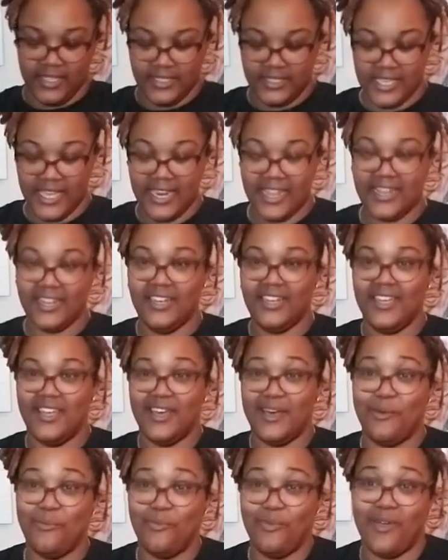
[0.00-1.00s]
Shout out
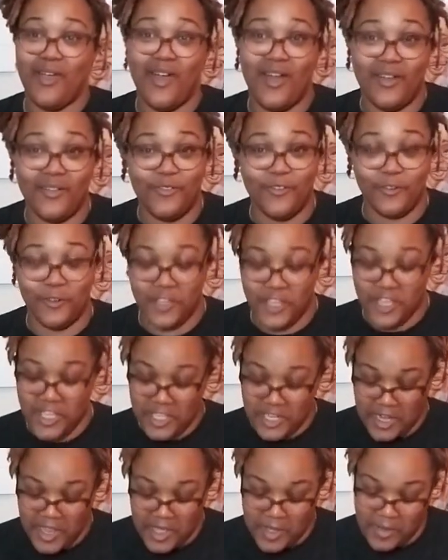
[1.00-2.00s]
Deon Brock from,
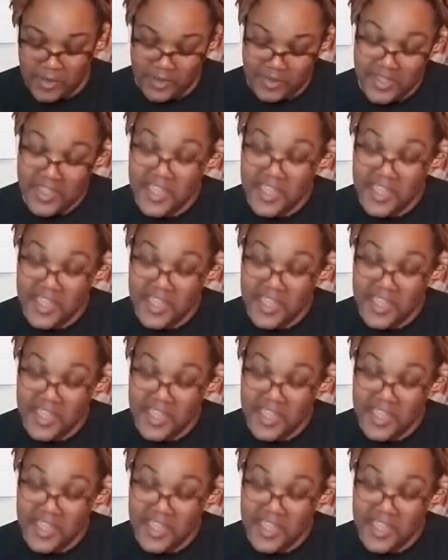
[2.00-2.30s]
you know.